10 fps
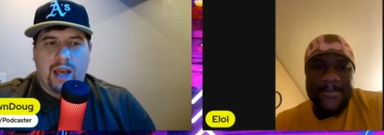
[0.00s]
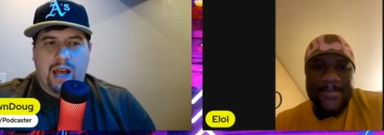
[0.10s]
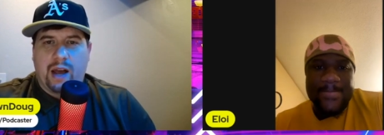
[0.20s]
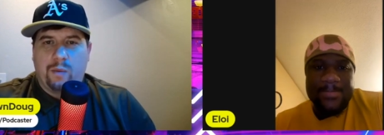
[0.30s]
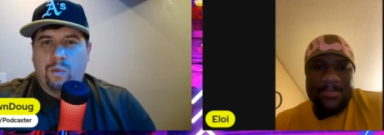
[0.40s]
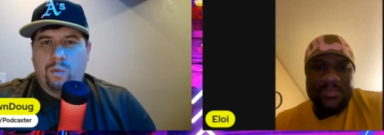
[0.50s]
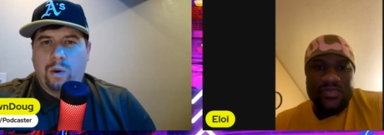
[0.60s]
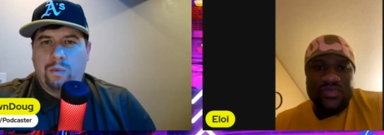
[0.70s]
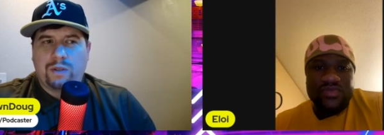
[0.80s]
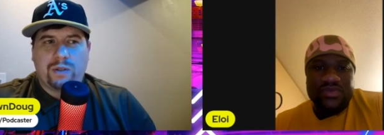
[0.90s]
Speaker 1: uh,
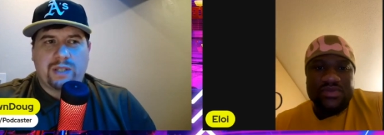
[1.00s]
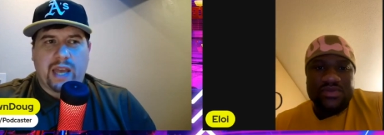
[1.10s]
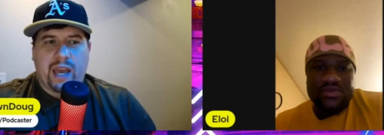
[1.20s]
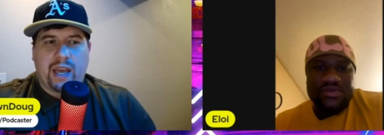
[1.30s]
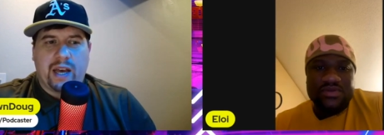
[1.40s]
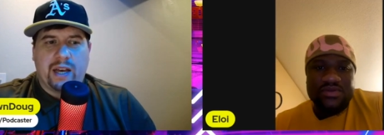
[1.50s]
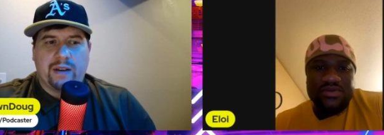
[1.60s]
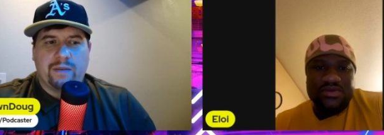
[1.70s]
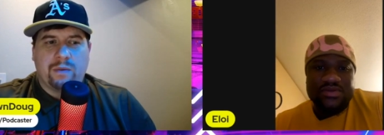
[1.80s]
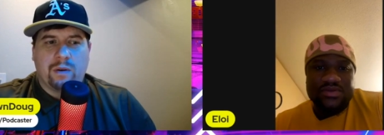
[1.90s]
what would you say?
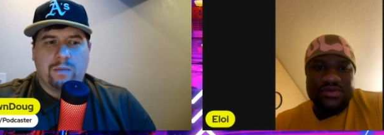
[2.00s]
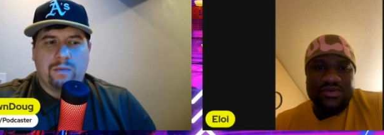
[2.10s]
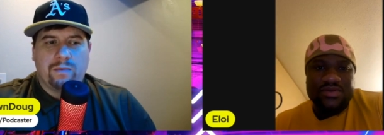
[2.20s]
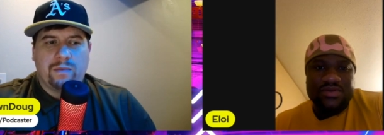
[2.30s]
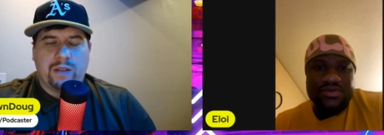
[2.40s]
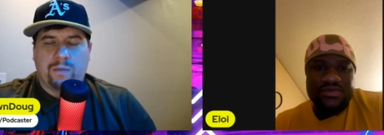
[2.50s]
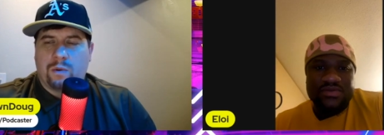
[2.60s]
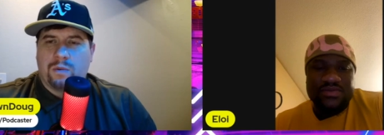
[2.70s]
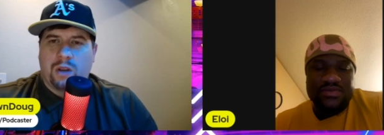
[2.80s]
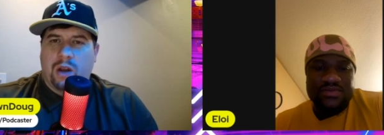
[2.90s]
Uh,
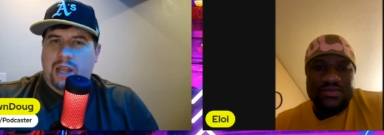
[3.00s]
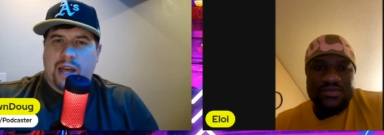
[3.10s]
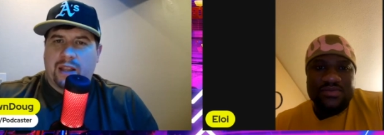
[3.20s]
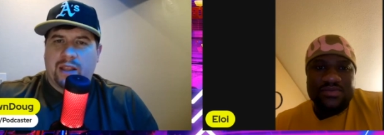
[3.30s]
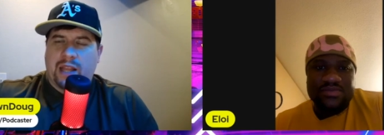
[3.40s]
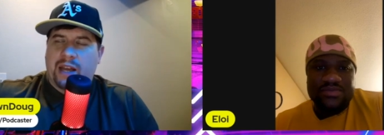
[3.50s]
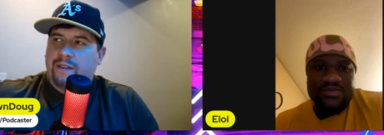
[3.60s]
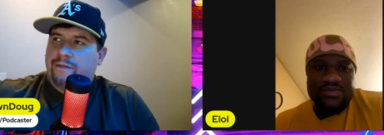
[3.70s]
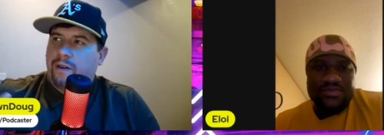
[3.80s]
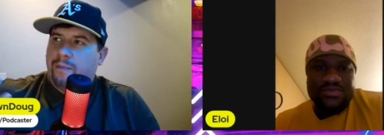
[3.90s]
you know, a lot, a lot
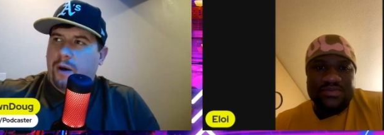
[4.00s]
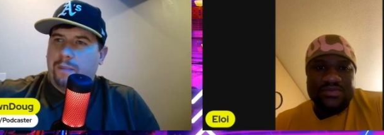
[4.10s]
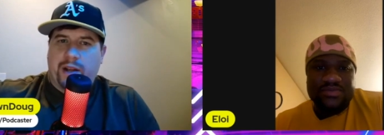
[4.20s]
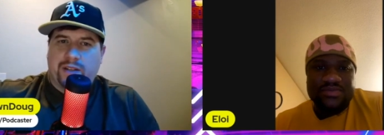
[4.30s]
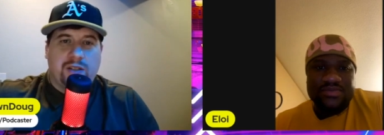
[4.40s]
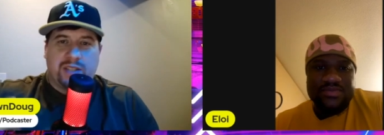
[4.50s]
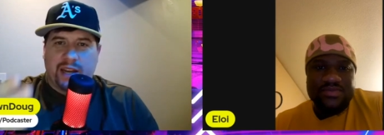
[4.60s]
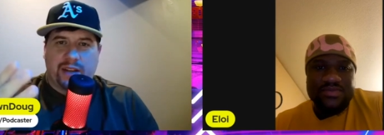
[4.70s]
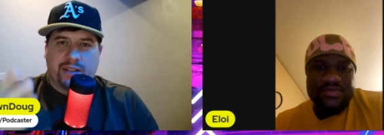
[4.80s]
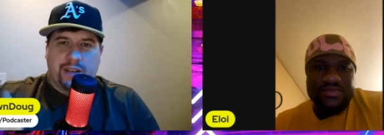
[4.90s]
of football players. You
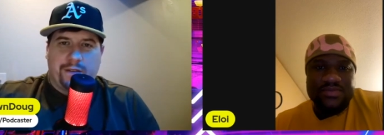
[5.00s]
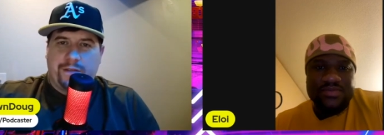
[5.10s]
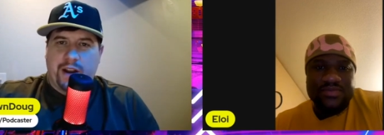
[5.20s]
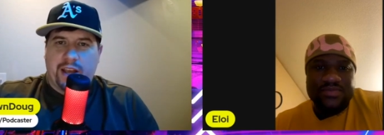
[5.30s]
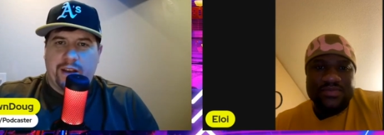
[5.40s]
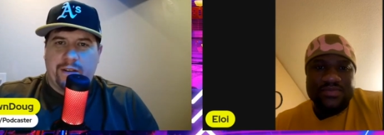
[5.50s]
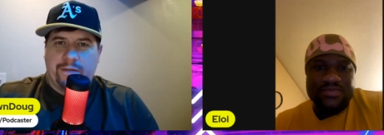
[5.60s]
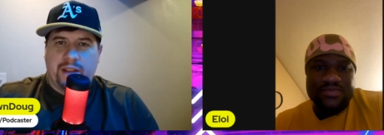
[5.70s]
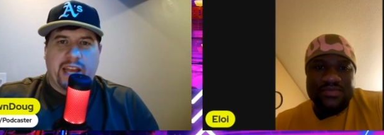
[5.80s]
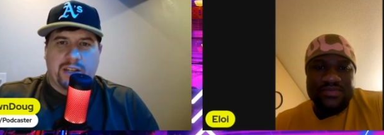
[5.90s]
said it yourself. They're very uh,
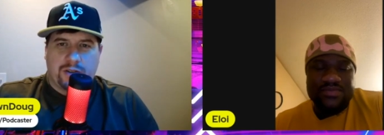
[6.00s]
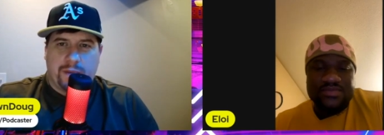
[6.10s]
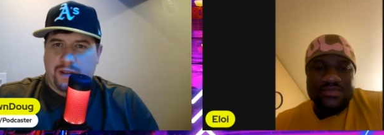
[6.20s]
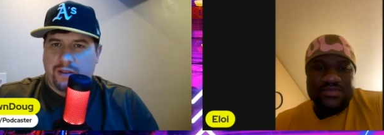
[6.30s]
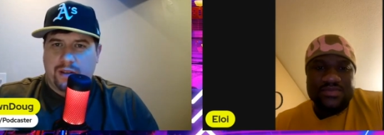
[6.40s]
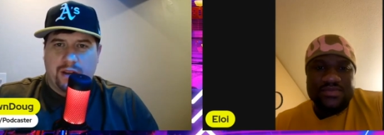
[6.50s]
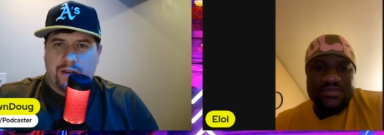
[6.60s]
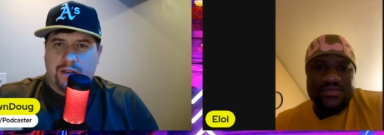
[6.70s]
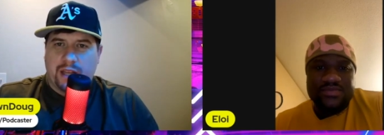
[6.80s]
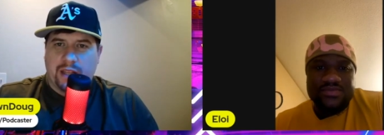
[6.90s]
philanthropic. You
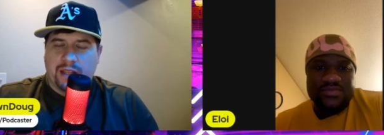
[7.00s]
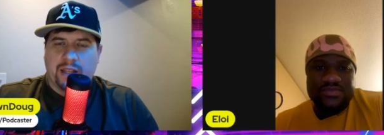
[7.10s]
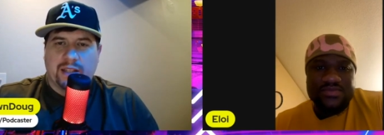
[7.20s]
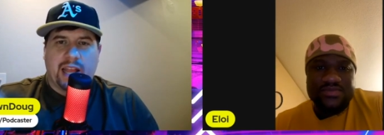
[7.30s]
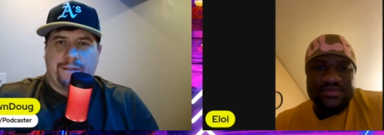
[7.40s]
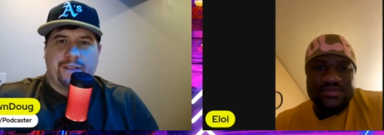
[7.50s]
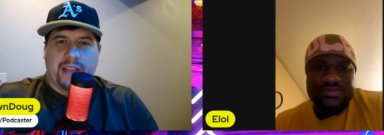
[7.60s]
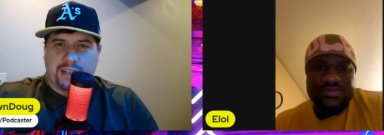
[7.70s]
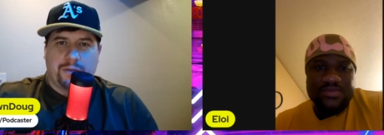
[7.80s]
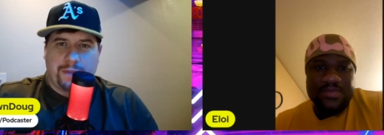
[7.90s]
know, uh, a lot of
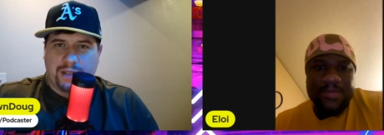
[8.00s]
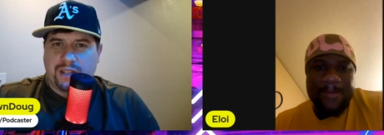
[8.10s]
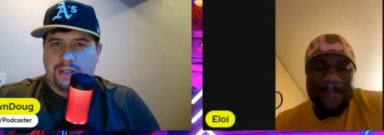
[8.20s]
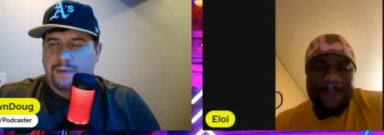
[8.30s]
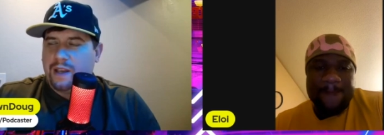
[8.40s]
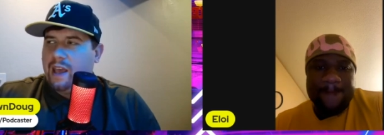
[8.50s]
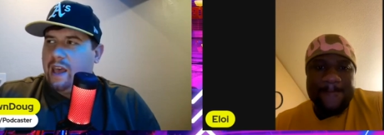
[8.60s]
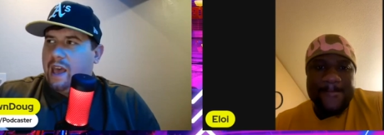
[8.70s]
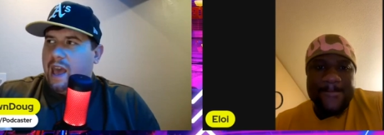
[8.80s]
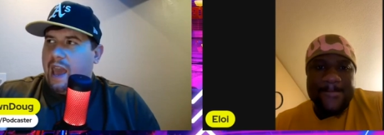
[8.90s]
philanthropy. Excuse me.
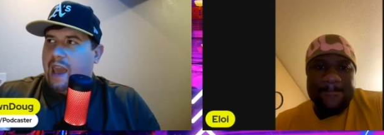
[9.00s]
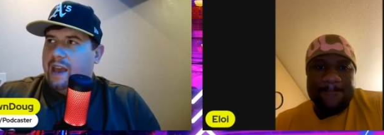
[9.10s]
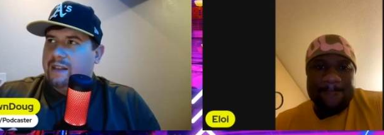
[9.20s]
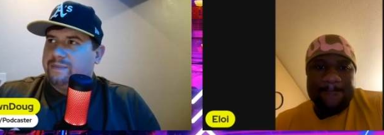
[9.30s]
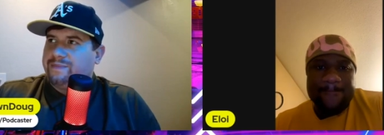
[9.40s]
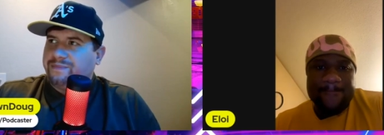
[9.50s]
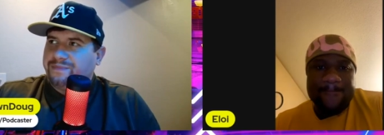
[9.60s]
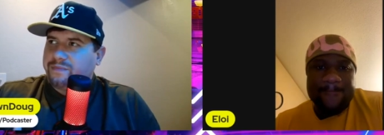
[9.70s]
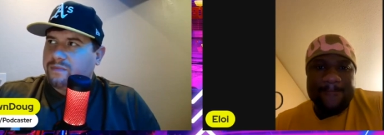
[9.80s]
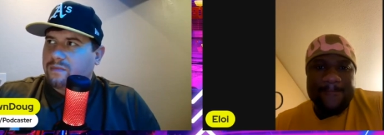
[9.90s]
And
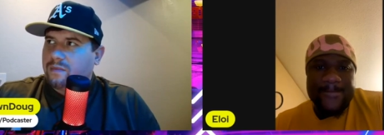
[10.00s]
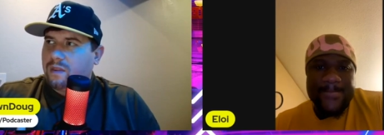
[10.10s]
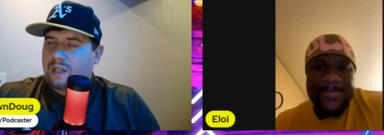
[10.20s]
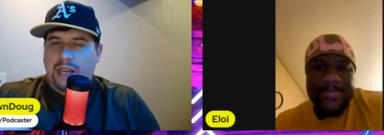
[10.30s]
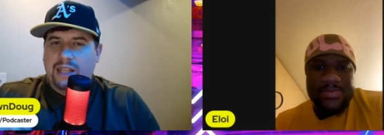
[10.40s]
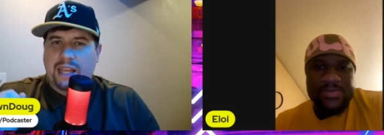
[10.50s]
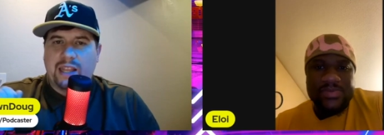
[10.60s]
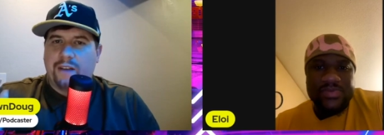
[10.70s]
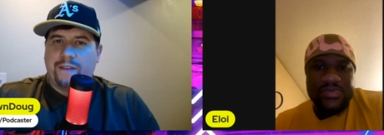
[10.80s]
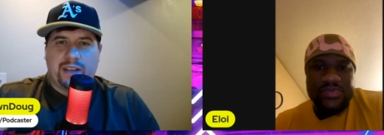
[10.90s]
they
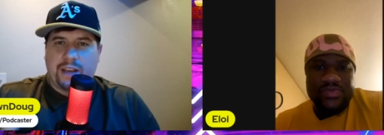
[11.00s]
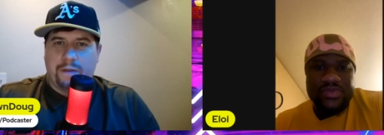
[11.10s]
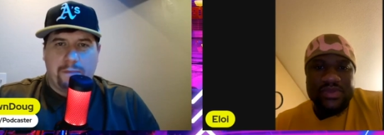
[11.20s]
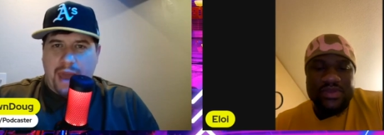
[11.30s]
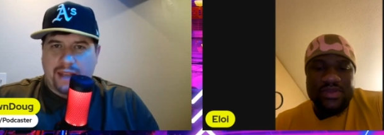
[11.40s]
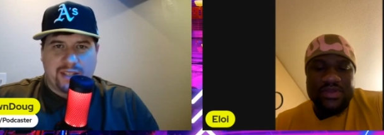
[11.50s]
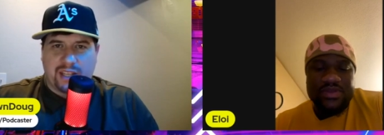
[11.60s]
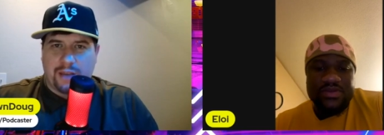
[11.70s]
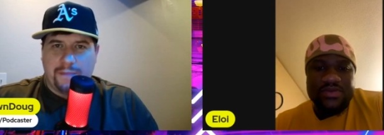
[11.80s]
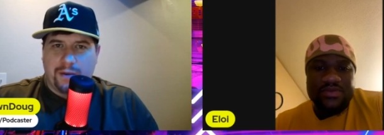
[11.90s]
love giving back to
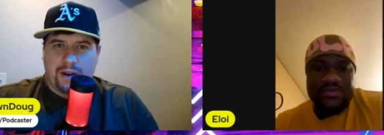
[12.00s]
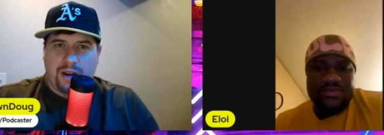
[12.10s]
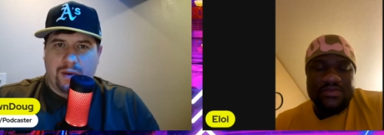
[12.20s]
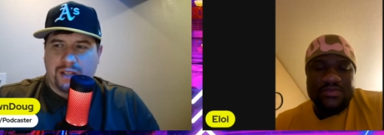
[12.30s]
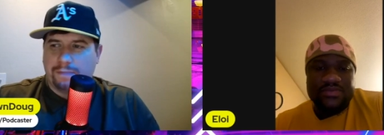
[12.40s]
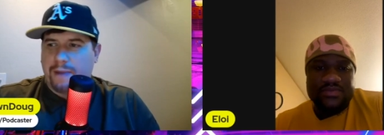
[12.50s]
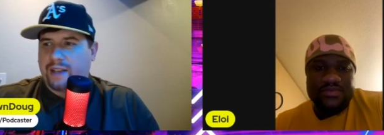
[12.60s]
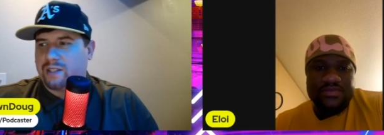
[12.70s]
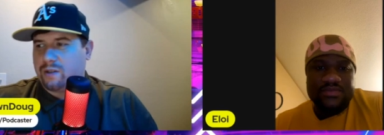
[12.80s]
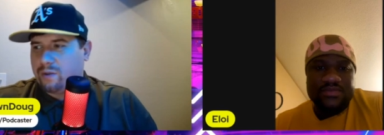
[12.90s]
the community, whether it's
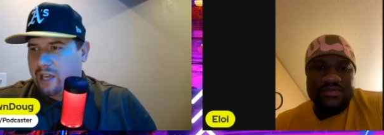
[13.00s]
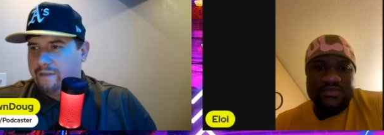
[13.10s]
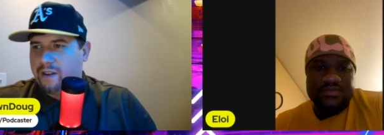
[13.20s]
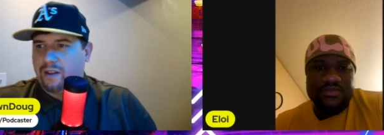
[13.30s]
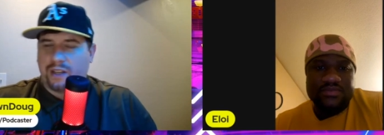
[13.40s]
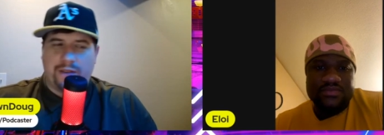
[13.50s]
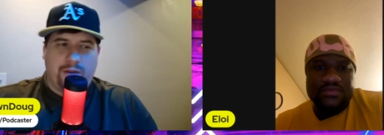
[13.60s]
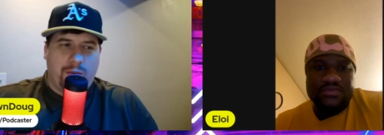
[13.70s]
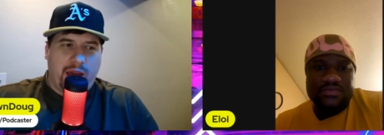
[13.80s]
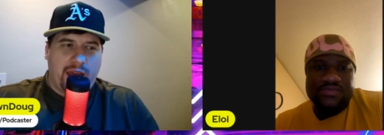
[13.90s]
bicycle give it,
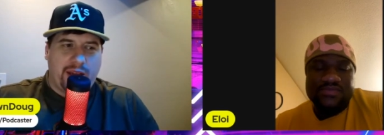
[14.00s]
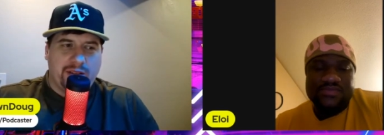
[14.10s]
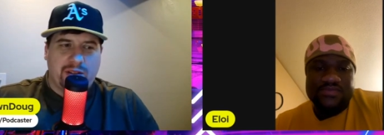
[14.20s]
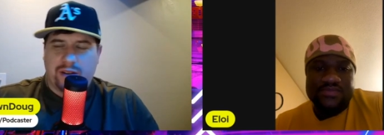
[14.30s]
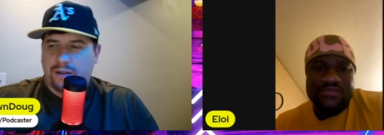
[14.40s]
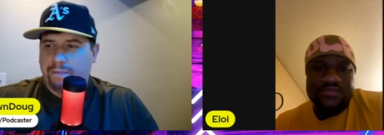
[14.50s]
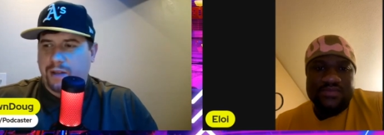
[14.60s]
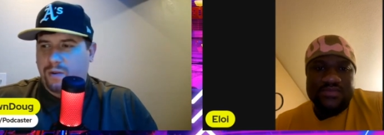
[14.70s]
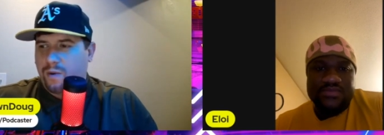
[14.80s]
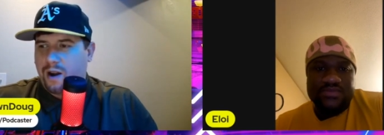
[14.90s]
giveaways or
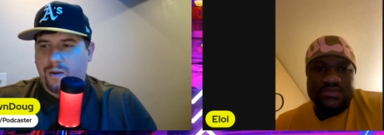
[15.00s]
building water